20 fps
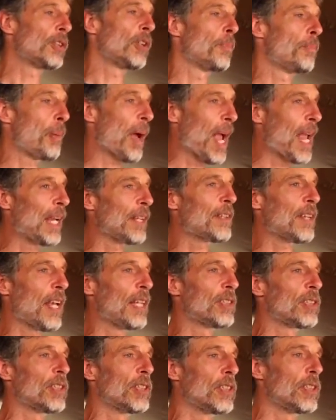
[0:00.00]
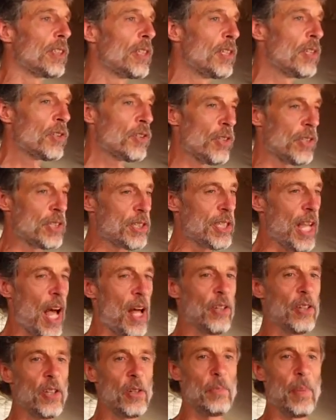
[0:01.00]
you to pay attention to the
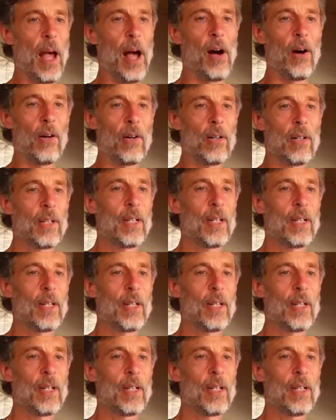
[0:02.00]
sound of the bell,